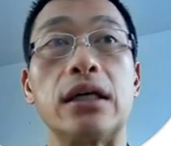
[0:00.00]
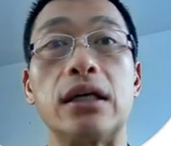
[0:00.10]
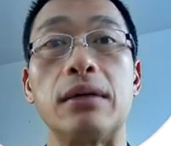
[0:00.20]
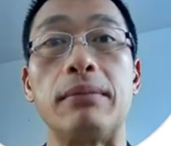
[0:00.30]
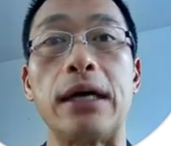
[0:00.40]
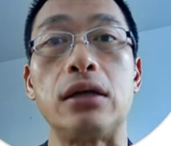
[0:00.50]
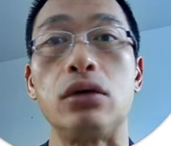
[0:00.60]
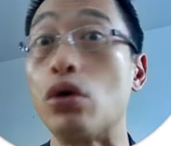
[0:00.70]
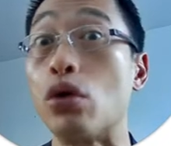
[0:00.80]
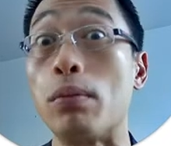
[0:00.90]
but
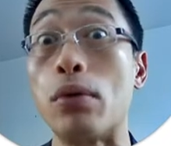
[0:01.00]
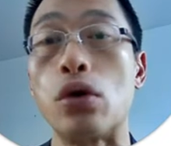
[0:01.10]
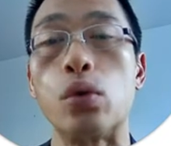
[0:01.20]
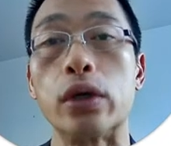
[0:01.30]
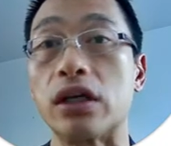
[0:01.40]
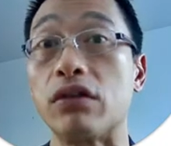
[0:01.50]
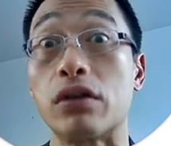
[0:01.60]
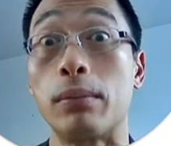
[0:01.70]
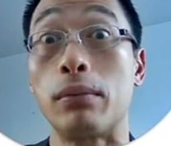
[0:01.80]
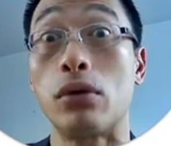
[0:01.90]
no more working
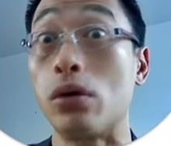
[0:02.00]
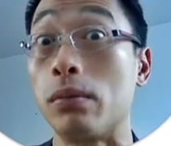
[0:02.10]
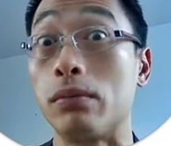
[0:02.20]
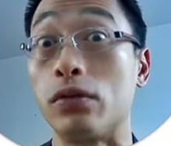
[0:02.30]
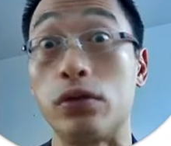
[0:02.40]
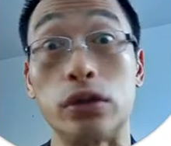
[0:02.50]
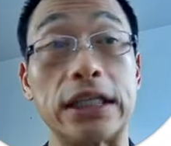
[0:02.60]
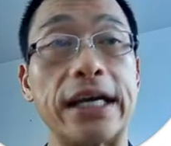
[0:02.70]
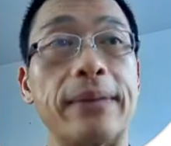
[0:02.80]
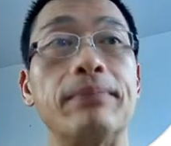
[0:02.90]
from home
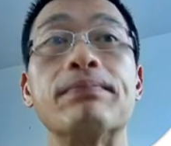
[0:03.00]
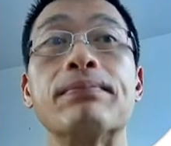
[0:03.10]
full-time.